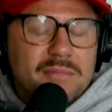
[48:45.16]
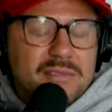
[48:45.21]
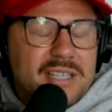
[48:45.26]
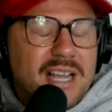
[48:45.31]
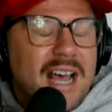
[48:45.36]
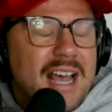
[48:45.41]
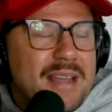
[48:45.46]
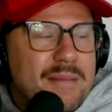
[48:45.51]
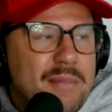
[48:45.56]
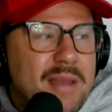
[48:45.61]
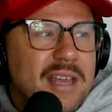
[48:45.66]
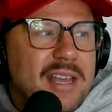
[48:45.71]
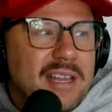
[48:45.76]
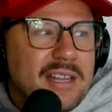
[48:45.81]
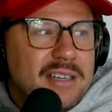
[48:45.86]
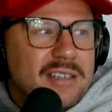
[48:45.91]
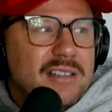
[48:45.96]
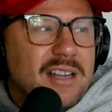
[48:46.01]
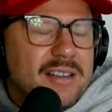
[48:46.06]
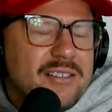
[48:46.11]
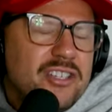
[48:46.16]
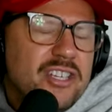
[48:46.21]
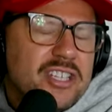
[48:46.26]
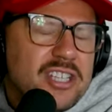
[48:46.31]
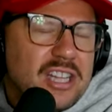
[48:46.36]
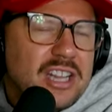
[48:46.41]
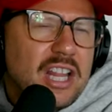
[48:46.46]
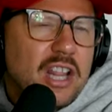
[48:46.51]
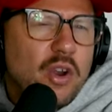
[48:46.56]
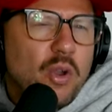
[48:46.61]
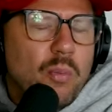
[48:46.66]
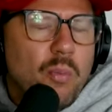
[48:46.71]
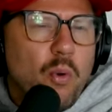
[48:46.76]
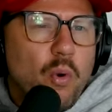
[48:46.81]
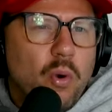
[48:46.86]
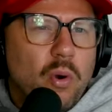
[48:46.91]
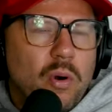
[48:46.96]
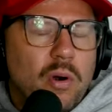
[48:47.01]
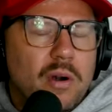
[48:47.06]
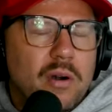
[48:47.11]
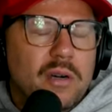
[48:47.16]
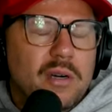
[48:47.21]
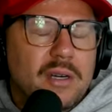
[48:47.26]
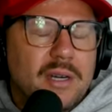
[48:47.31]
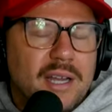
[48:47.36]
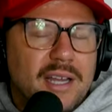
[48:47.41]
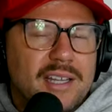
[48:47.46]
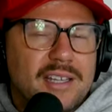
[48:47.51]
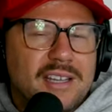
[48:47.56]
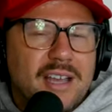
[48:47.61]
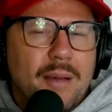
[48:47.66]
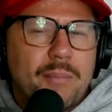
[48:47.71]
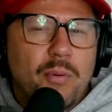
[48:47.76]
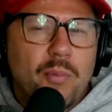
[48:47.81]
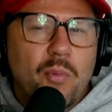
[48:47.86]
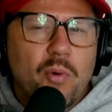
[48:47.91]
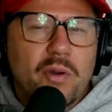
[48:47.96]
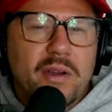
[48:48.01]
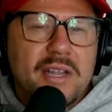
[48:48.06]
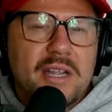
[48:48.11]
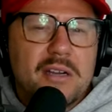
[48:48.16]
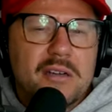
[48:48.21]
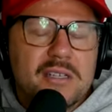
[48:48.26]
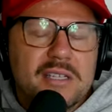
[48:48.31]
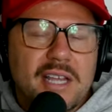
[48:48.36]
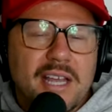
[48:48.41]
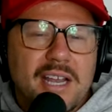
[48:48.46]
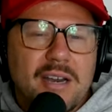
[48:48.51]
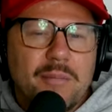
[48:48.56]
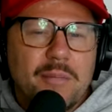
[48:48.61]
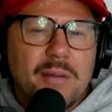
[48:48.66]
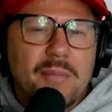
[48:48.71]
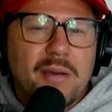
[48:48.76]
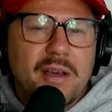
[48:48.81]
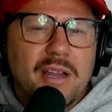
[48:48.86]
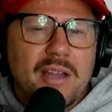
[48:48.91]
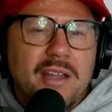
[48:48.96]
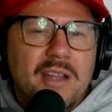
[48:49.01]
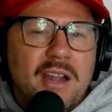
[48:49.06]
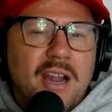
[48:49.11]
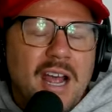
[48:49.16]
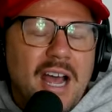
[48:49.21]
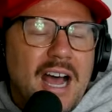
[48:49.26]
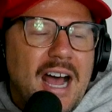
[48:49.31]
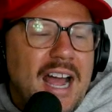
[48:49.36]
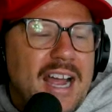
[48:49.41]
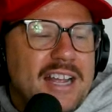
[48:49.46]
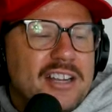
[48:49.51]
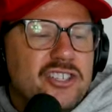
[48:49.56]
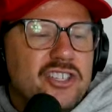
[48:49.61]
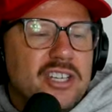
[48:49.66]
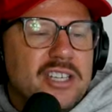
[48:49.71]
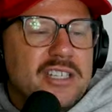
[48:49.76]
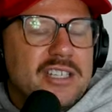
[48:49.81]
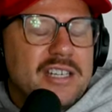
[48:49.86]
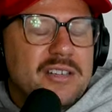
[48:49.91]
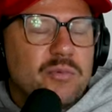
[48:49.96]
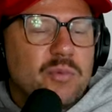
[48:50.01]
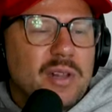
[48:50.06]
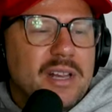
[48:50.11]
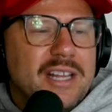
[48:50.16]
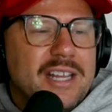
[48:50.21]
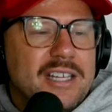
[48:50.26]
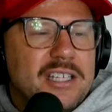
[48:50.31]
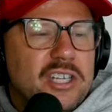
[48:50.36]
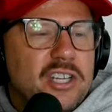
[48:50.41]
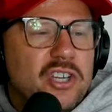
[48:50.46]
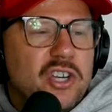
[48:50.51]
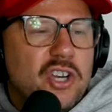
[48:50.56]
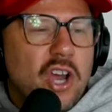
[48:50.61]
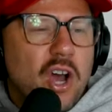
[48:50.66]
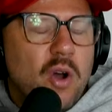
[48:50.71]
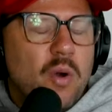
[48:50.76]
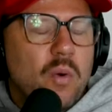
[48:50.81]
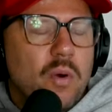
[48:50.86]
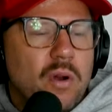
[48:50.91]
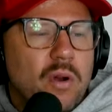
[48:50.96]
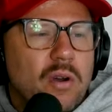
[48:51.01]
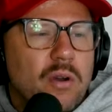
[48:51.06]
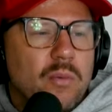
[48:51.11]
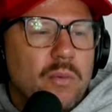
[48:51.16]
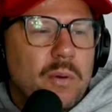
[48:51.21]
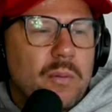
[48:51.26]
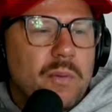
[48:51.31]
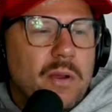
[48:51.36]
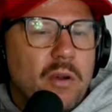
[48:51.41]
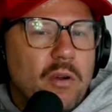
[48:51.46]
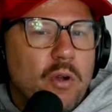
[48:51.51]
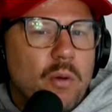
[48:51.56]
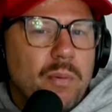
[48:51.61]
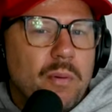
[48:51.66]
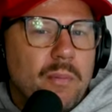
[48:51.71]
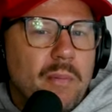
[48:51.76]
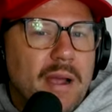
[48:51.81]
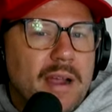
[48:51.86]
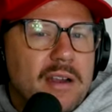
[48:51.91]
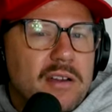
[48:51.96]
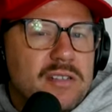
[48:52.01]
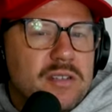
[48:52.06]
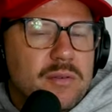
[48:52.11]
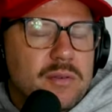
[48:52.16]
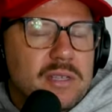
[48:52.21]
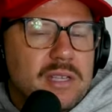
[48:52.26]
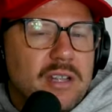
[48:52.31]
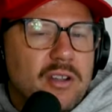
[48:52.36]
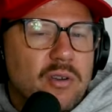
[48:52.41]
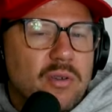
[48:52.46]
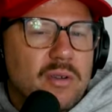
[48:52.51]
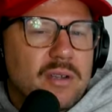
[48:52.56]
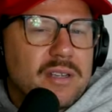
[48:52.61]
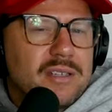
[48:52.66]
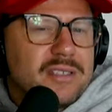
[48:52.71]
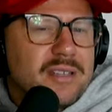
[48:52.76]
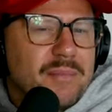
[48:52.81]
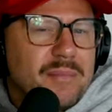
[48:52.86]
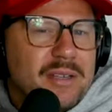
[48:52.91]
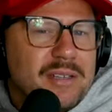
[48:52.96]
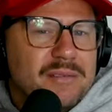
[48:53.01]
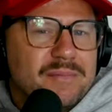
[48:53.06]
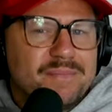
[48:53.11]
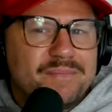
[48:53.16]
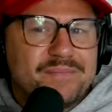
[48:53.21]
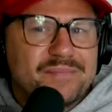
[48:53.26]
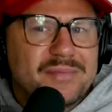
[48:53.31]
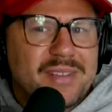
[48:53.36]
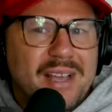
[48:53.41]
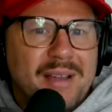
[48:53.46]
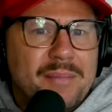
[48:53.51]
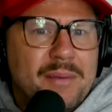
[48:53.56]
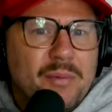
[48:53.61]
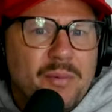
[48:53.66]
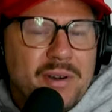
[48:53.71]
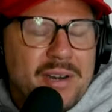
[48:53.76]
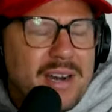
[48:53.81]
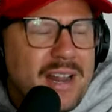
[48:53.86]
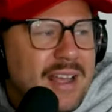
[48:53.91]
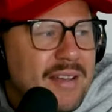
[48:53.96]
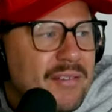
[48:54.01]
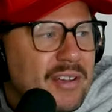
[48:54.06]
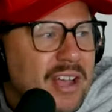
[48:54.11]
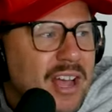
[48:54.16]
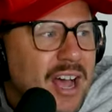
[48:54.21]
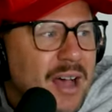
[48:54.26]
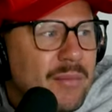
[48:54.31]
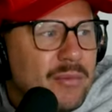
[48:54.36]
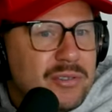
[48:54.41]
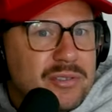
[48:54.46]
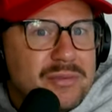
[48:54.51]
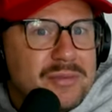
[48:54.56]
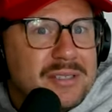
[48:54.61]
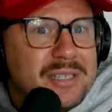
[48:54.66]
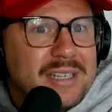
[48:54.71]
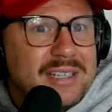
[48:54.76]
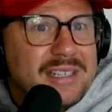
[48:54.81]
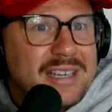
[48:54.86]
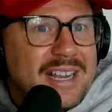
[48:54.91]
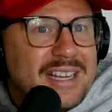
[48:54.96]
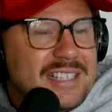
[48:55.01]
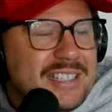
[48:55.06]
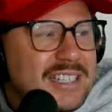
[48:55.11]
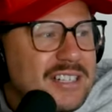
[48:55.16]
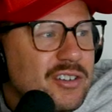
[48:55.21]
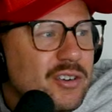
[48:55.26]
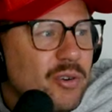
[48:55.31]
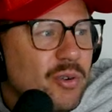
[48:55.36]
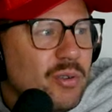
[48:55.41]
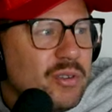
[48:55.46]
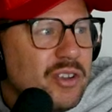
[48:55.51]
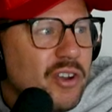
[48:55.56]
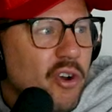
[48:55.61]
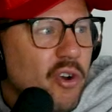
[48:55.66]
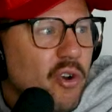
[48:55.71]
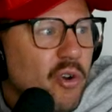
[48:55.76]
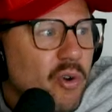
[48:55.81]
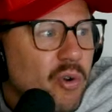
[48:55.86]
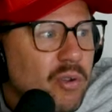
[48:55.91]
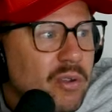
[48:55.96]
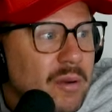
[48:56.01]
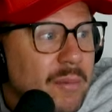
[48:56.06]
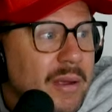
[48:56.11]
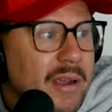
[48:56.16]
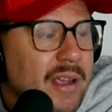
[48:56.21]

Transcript: yeah. time in. And yeah. she's a little more, a couple more years ahead of me. But I actually didn't really get to know her when we were open micers. It was a little, because I mean, I mean, what did I have in common? She was like a nineteen-year-old girl. I'm